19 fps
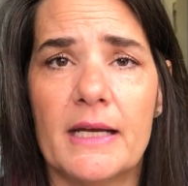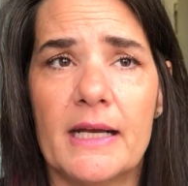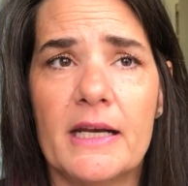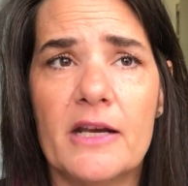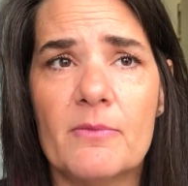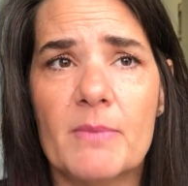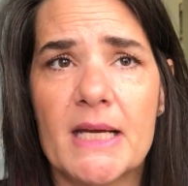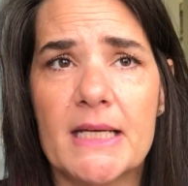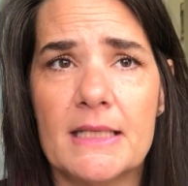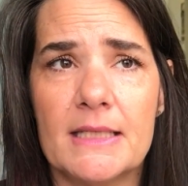any
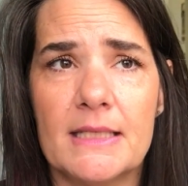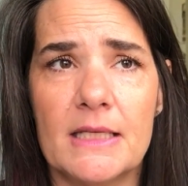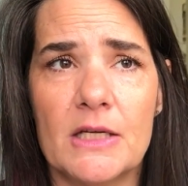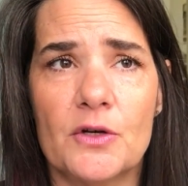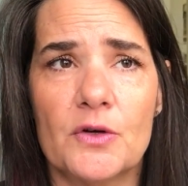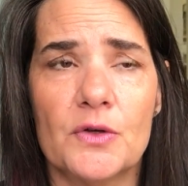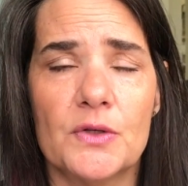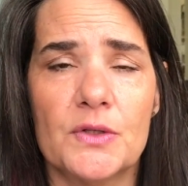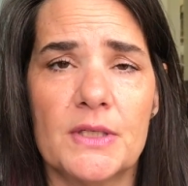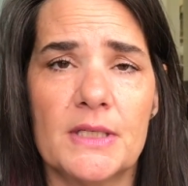of my Disney
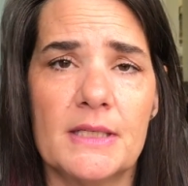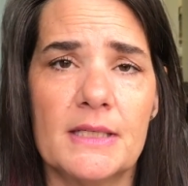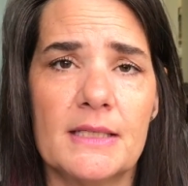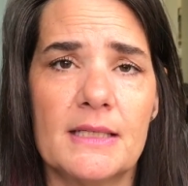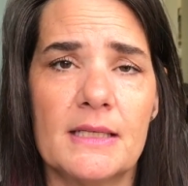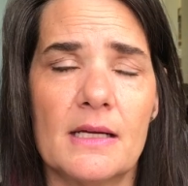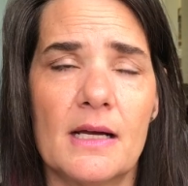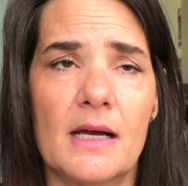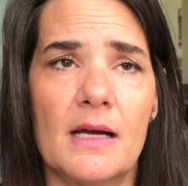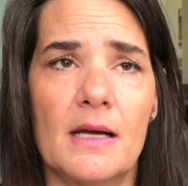cruises,
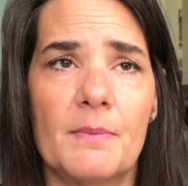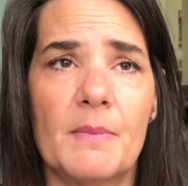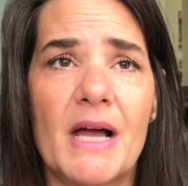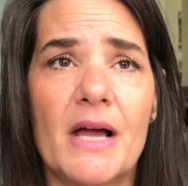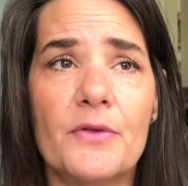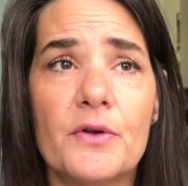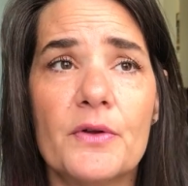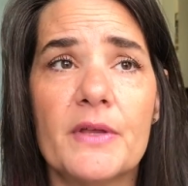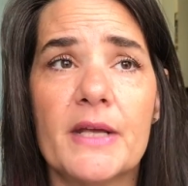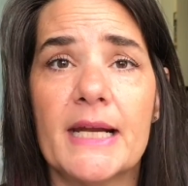
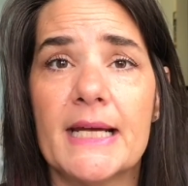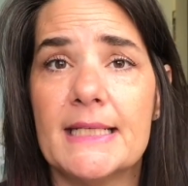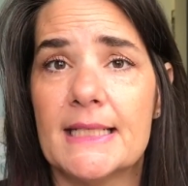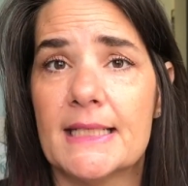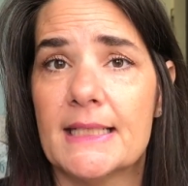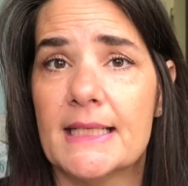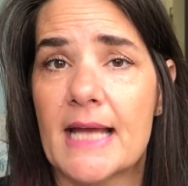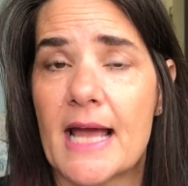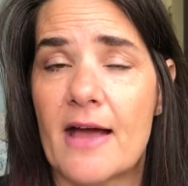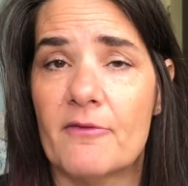other than I
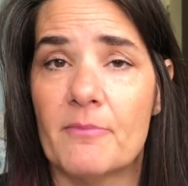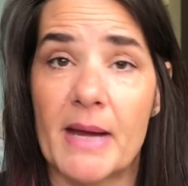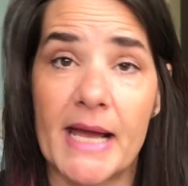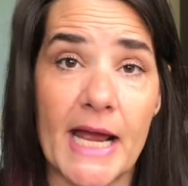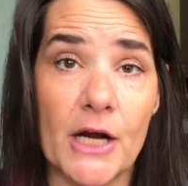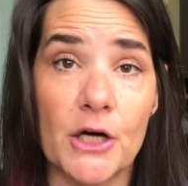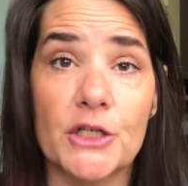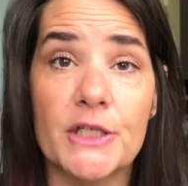did have my hair